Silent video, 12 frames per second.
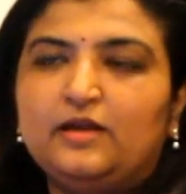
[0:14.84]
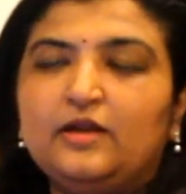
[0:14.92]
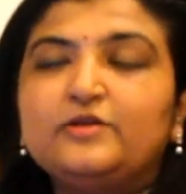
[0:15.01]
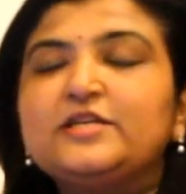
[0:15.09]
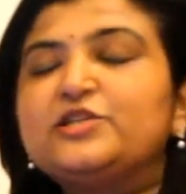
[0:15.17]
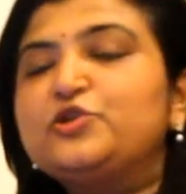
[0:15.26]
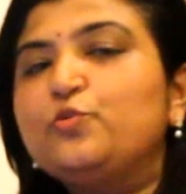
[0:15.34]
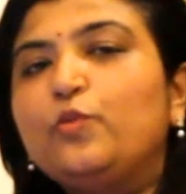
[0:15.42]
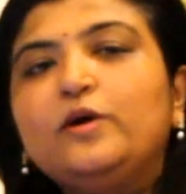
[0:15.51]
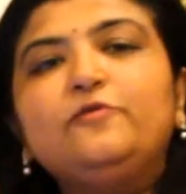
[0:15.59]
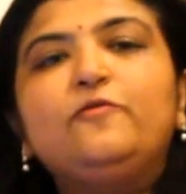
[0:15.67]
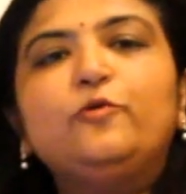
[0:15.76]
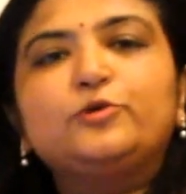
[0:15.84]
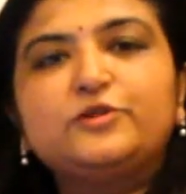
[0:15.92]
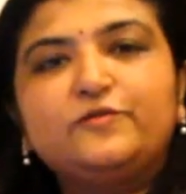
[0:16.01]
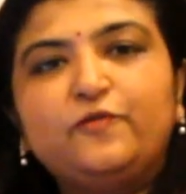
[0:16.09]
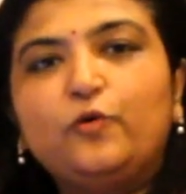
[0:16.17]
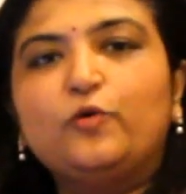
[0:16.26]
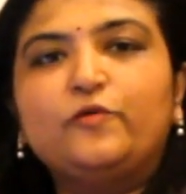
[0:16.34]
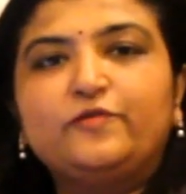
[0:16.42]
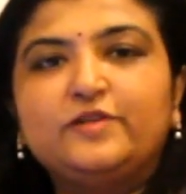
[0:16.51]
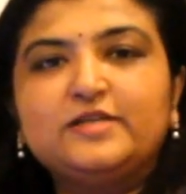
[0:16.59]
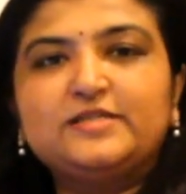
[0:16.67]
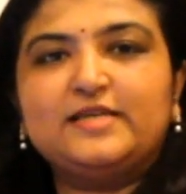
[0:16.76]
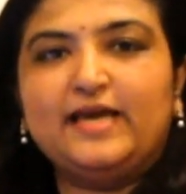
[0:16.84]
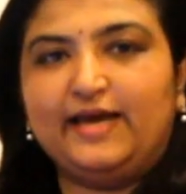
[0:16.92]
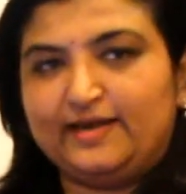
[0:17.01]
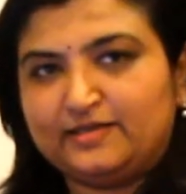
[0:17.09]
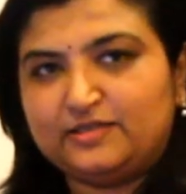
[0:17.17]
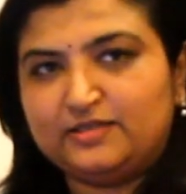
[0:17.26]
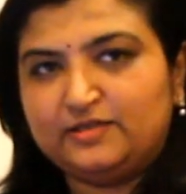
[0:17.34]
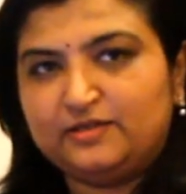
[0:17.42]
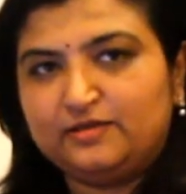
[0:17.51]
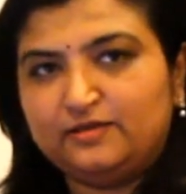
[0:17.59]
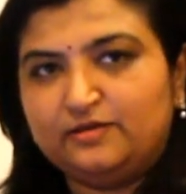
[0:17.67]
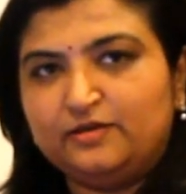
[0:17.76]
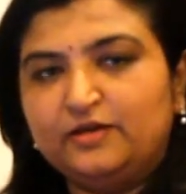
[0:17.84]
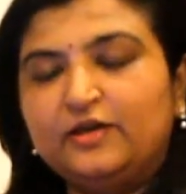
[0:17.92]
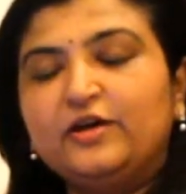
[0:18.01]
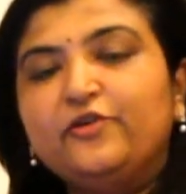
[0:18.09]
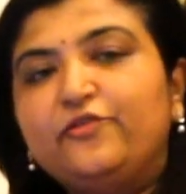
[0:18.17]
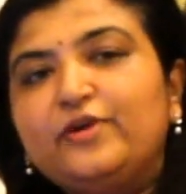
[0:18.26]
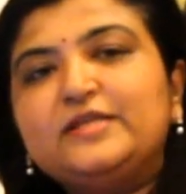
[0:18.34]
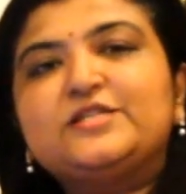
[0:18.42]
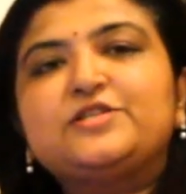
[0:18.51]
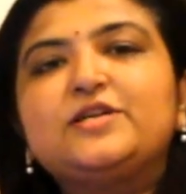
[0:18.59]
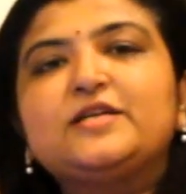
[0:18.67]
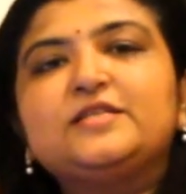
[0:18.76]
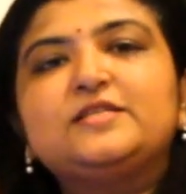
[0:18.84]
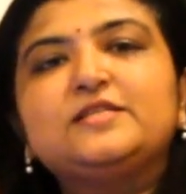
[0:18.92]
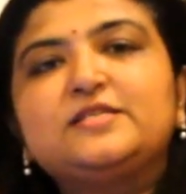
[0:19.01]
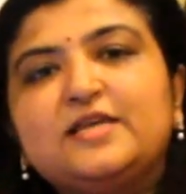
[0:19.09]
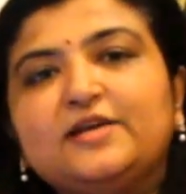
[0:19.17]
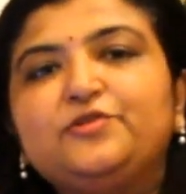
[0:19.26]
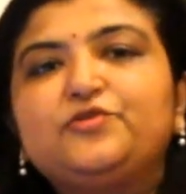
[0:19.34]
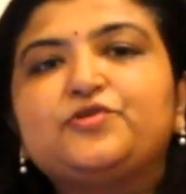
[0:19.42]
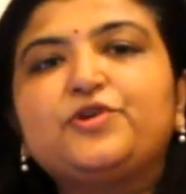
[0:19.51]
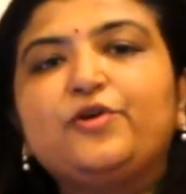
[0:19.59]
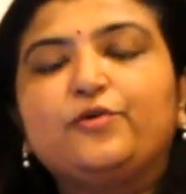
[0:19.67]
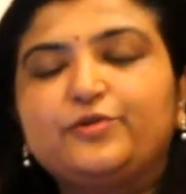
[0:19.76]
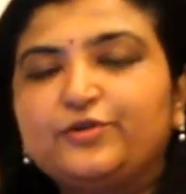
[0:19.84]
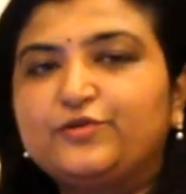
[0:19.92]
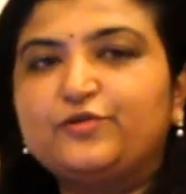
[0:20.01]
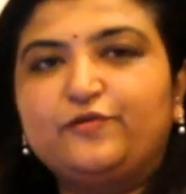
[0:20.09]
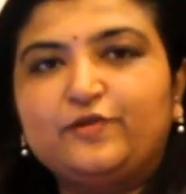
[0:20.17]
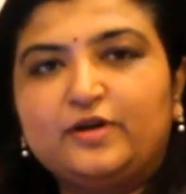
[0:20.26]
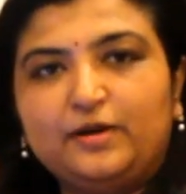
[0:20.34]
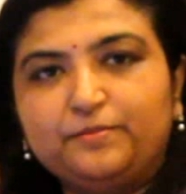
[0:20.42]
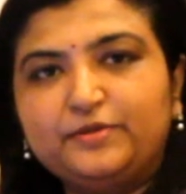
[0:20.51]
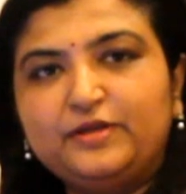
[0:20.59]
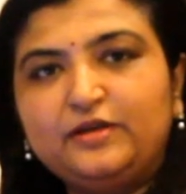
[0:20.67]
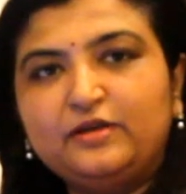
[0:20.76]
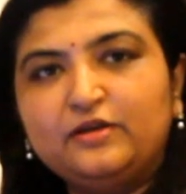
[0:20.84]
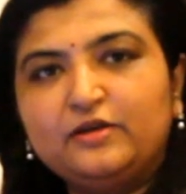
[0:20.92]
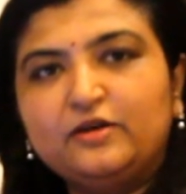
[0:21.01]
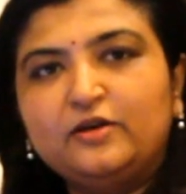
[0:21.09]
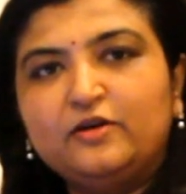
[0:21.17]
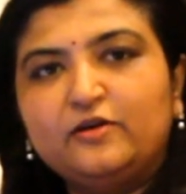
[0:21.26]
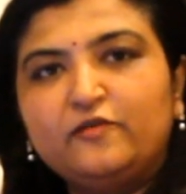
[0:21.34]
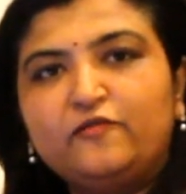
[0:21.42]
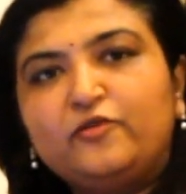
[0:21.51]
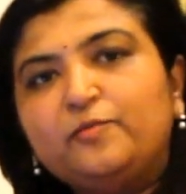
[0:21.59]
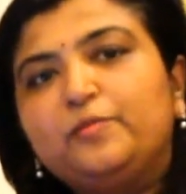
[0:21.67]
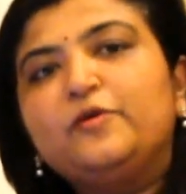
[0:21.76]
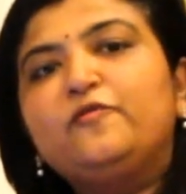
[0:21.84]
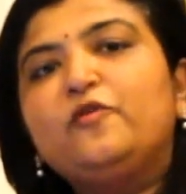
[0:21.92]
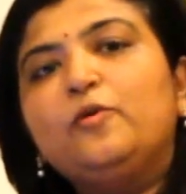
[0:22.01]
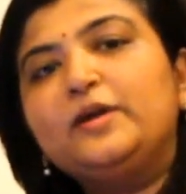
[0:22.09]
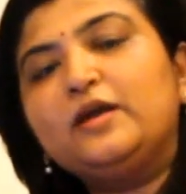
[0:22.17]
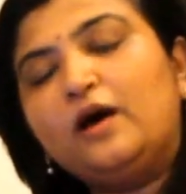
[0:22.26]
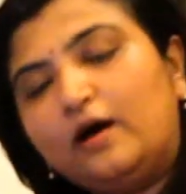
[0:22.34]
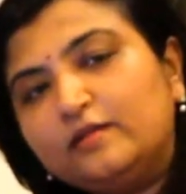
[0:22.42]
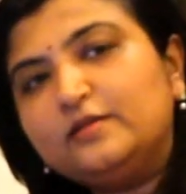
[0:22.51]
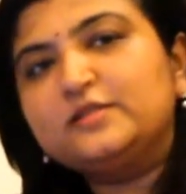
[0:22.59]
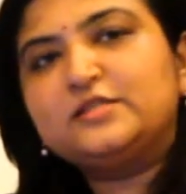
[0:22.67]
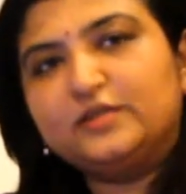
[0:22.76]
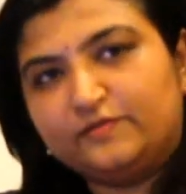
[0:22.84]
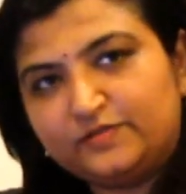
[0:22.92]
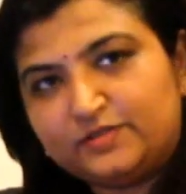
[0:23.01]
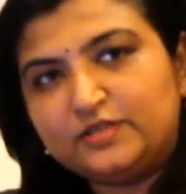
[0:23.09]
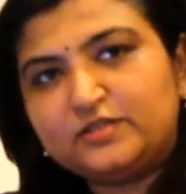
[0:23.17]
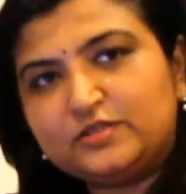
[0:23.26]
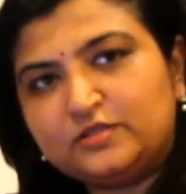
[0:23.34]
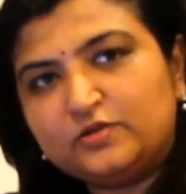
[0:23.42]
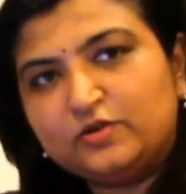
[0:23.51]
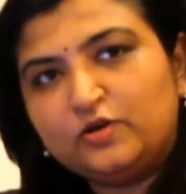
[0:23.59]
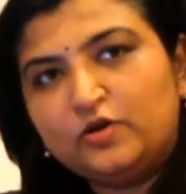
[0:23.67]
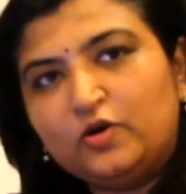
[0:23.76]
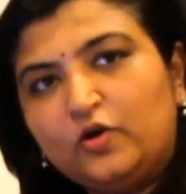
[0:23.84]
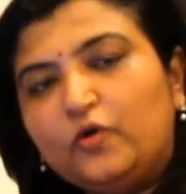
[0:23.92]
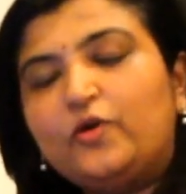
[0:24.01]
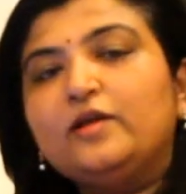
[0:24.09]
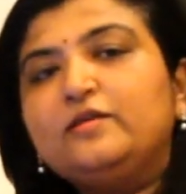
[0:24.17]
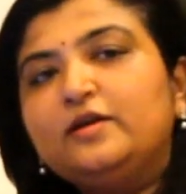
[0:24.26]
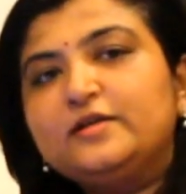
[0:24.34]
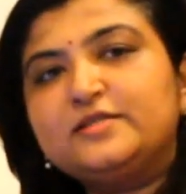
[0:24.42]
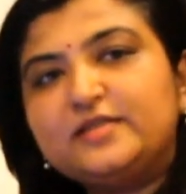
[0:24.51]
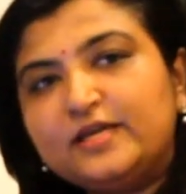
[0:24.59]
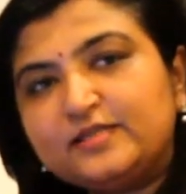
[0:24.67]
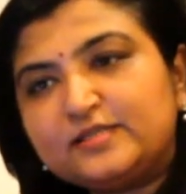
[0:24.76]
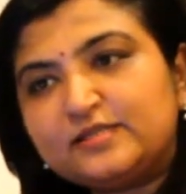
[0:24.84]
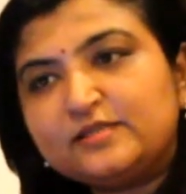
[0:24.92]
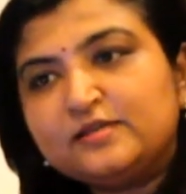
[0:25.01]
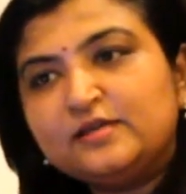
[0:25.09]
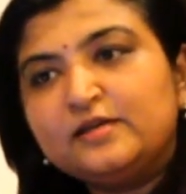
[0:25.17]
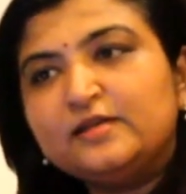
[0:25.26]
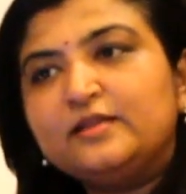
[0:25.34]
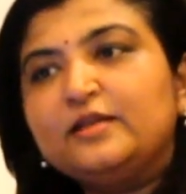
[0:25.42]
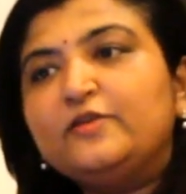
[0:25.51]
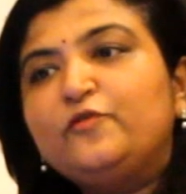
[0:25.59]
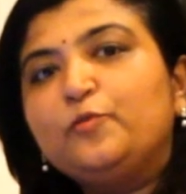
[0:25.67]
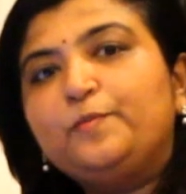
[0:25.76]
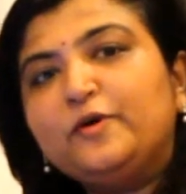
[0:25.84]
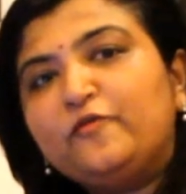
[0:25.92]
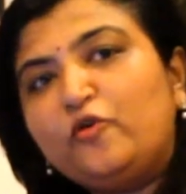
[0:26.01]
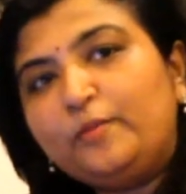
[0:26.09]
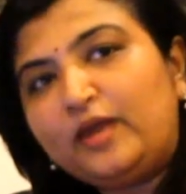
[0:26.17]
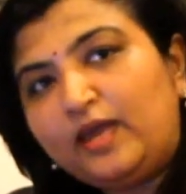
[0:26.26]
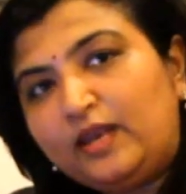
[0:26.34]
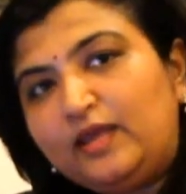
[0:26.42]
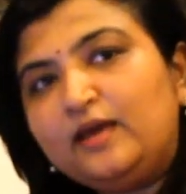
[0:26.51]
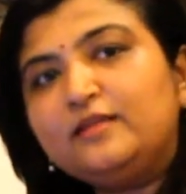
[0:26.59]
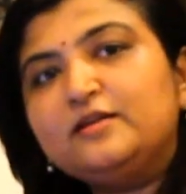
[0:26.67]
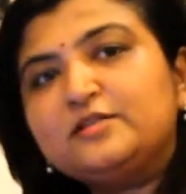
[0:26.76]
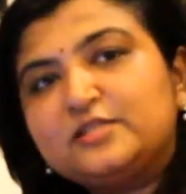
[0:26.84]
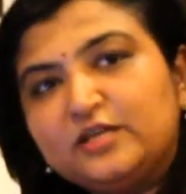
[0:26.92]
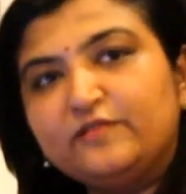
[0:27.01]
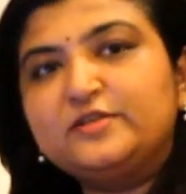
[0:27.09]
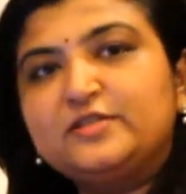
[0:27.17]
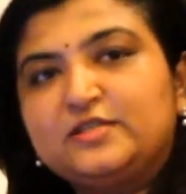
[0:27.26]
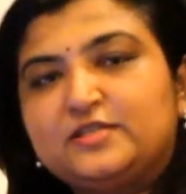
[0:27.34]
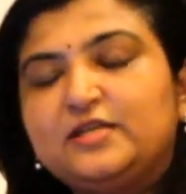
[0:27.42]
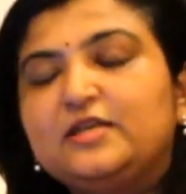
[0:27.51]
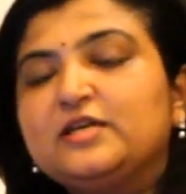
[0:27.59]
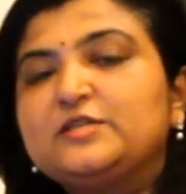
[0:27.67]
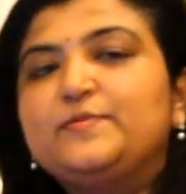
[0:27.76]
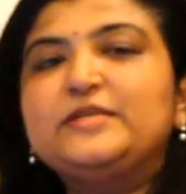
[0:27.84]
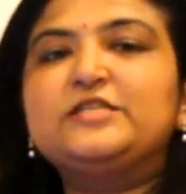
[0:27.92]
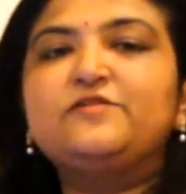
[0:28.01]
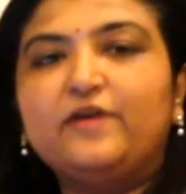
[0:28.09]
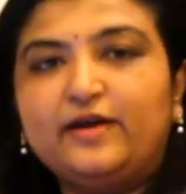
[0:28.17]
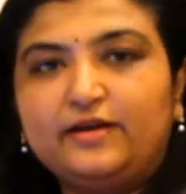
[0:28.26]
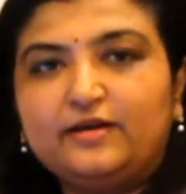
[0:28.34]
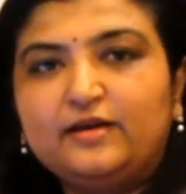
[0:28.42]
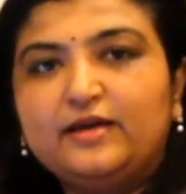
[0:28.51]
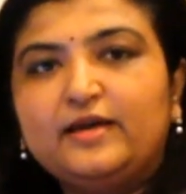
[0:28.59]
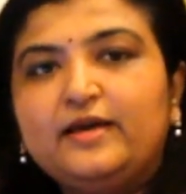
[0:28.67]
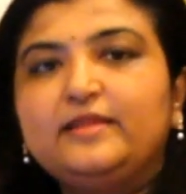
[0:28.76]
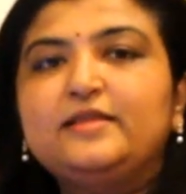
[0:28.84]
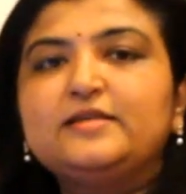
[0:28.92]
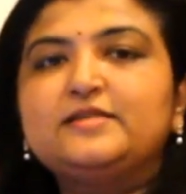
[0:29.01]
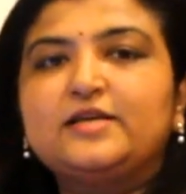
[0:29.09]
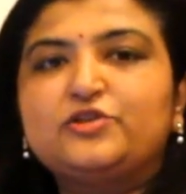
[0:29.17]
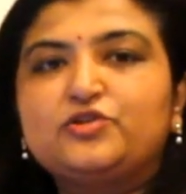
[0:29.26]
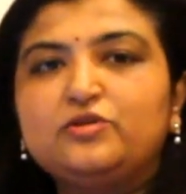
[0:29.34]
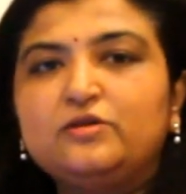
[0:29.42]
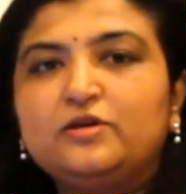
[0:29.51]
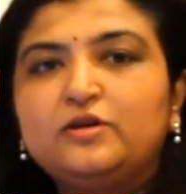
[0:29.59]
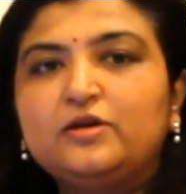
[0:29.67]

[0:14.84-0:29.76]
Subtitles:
Now, Section 144 of this Act restricts the statutory auditor of a company from performing other services, or rather it says that if you perform any other services that are specified in this section,